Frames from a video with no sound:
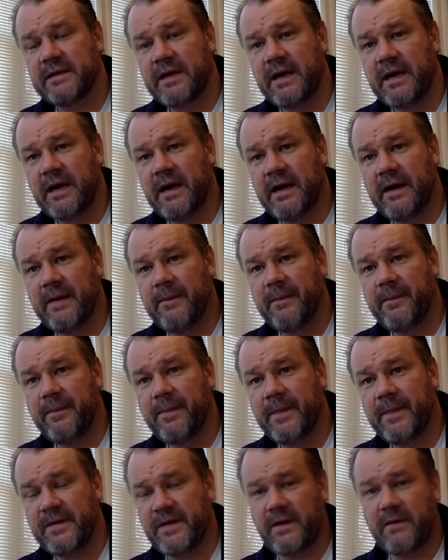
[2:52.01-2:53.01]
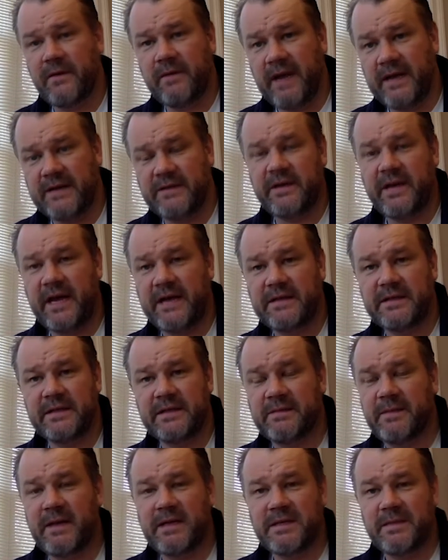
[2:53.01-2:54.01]
Um, so education
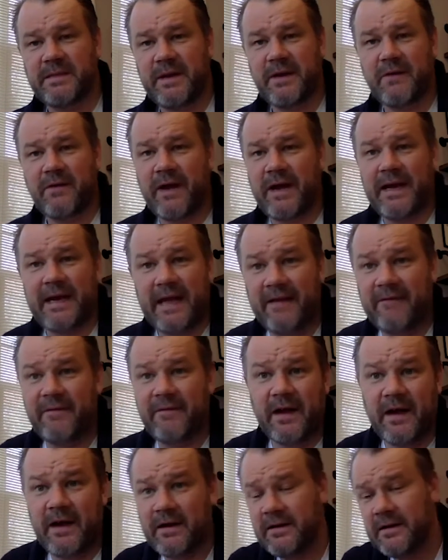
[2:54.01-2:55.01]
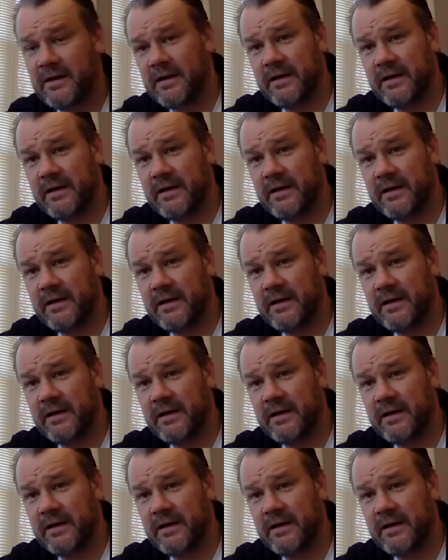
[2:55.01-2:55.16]
is meant to be a great leveler